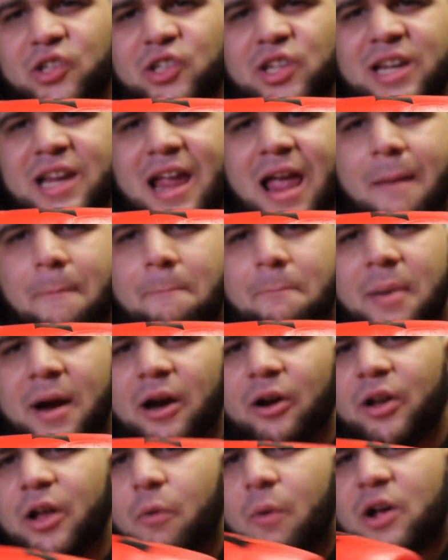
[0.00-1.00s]
see it
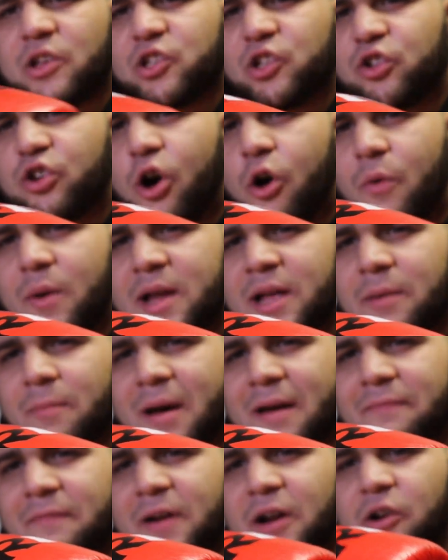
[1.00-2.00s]
barely wants to go in.
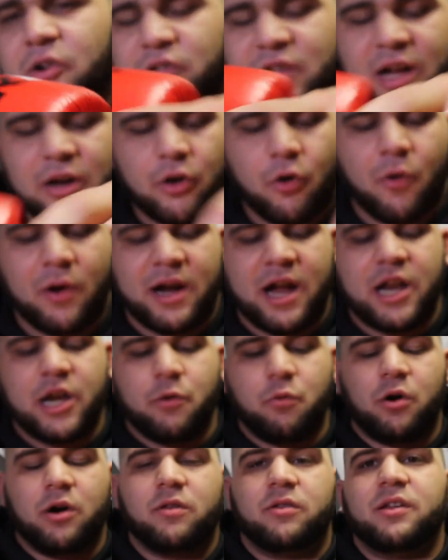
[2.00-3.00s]
My finger's not going
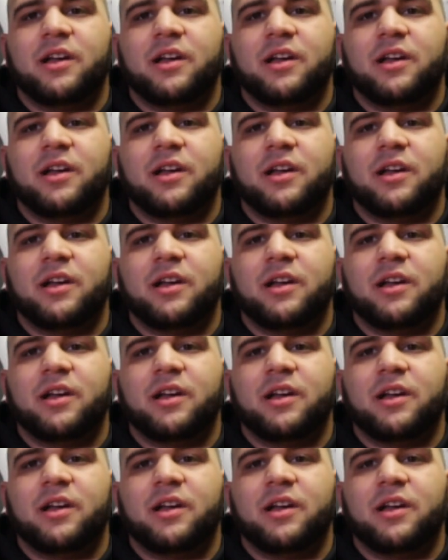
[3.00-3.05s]
anywhere.